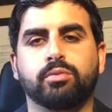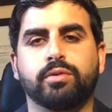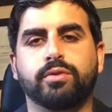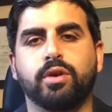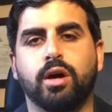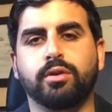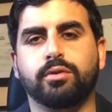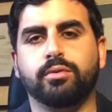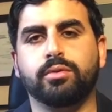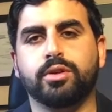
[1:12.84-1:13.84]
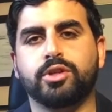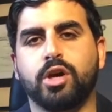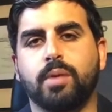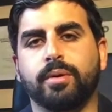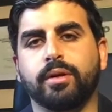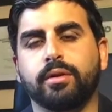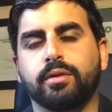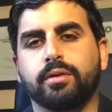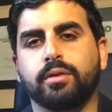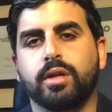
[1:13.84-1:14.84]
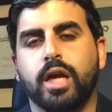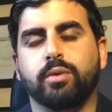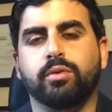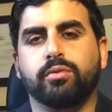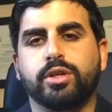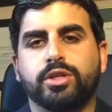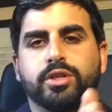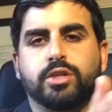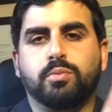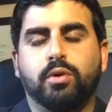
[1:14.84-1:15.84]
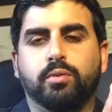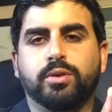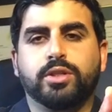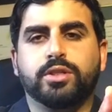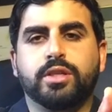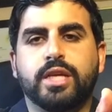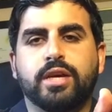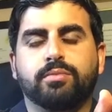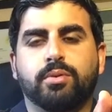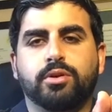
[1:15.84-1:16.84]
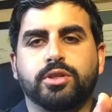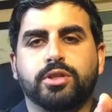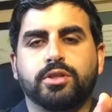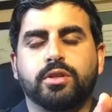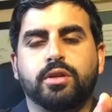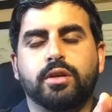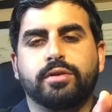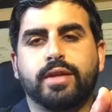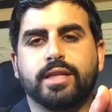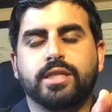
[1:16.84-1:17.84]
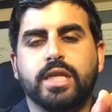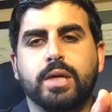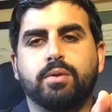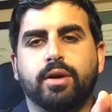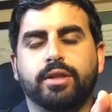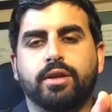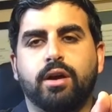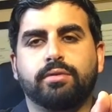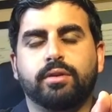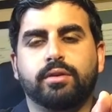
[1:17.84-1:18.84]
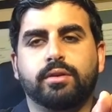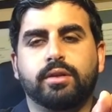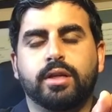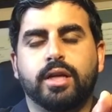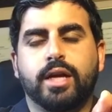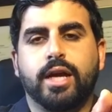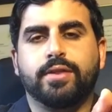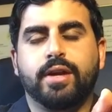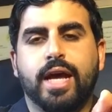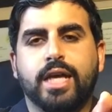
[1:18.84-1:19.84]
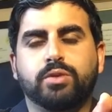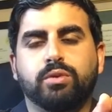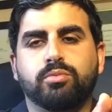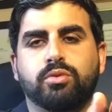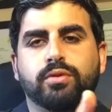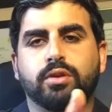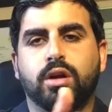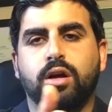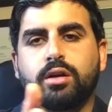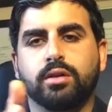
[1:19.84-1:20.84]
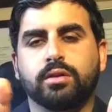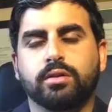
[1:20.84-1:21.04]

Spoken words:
we've gone through the shopping and we've reached this point, which is the day of purchase. That's the day we write the offer. And then as we move along,